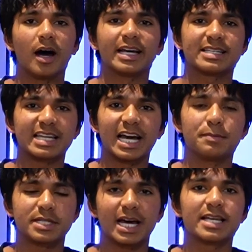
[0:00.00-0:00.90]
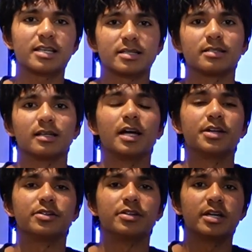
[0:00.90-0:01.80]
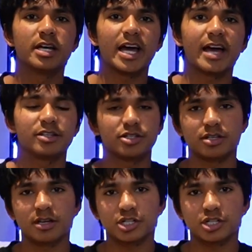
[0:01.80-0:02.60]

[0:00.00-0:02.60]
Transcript: Our next game takes us to London. Is